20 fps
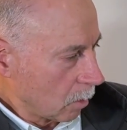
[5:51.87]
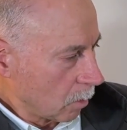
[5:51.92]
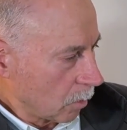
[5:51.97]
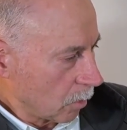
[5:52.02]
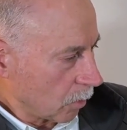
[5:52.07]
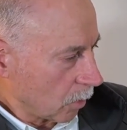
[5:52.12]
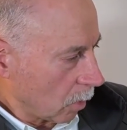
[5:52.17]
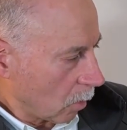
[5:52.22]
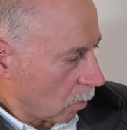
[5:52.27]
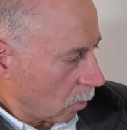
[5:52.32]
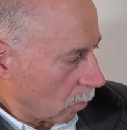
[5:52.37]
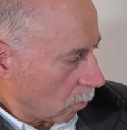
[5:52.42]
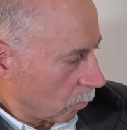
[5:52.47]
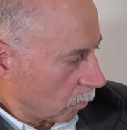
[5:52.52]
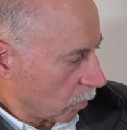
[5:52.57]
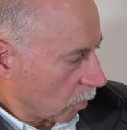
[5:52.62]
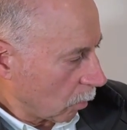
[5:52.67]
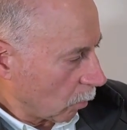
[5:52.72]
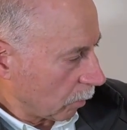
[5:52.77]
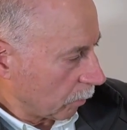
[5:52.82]
So
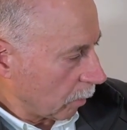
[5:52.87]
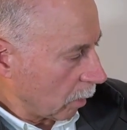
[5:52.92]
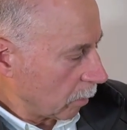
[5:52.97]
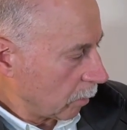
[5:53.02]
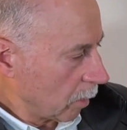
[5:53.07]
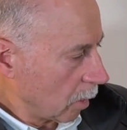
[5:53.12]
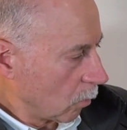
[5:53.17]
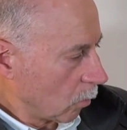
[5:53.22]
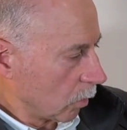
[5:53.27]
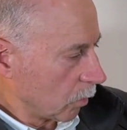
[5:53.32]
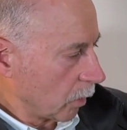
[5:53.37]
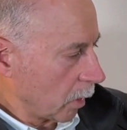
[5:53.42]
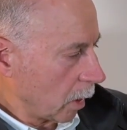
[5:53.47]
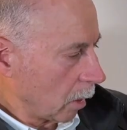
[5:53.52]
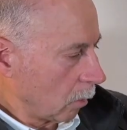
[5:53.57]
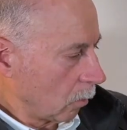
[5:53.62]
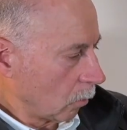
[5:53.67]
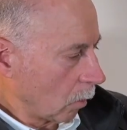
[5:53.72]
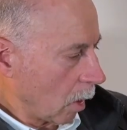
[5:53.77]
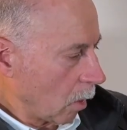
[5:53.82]
what they did was they
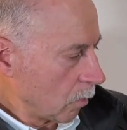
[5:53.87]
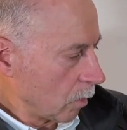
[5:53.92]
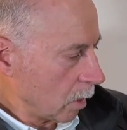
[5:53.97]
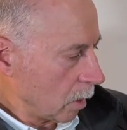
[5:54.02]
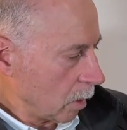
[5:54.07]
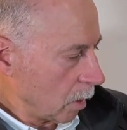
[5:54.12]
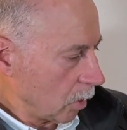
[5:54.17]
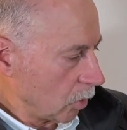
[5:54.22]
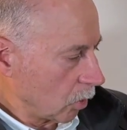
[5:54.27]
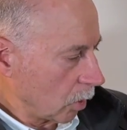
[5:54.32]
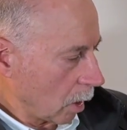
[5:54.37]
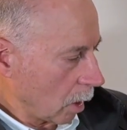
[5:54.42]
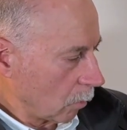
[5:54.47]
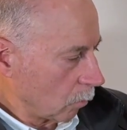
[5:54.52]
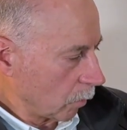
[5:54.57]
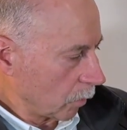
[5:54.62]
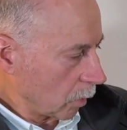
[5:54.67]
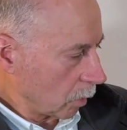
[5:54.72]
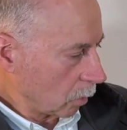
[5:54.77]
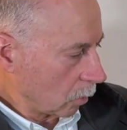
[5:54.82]
grounded each end
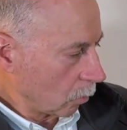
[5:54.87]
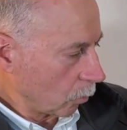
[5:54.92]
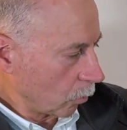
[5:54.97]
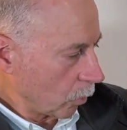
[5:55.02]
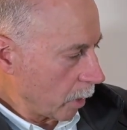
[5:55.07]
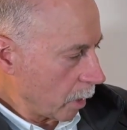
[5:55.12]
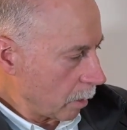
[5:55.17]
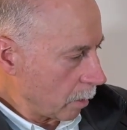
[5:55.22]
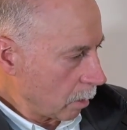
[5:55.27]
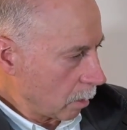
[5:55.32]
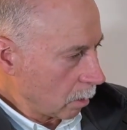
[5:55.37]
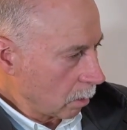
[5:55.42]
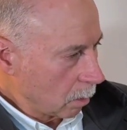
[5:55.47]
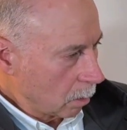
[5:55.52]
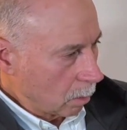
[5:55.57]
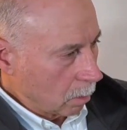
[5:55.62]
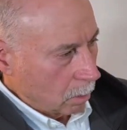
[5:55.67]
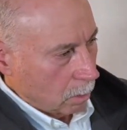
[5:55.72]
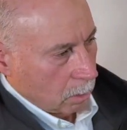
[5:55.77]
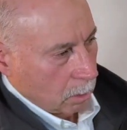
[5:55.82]
with this grid
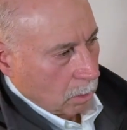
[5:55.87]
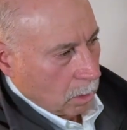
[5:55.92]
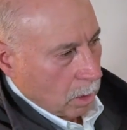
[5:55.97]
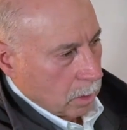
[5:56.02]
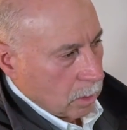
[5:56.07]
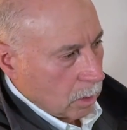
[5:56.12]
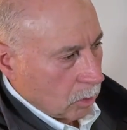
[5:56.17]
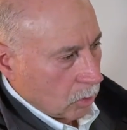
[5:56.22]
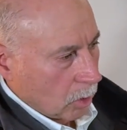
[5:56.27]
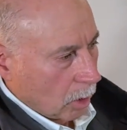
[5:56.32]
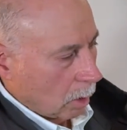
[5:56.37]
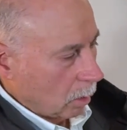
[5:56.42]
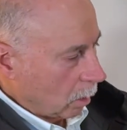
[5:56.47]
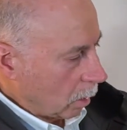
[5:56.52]
on each end.